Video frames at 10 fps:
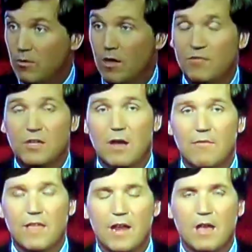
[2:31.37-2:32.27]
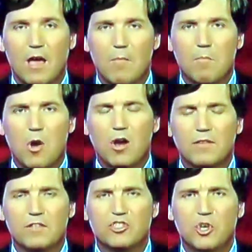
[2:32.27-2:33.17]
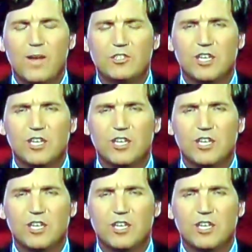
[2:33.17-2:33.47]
I would love to cover that. Mark, this Joanne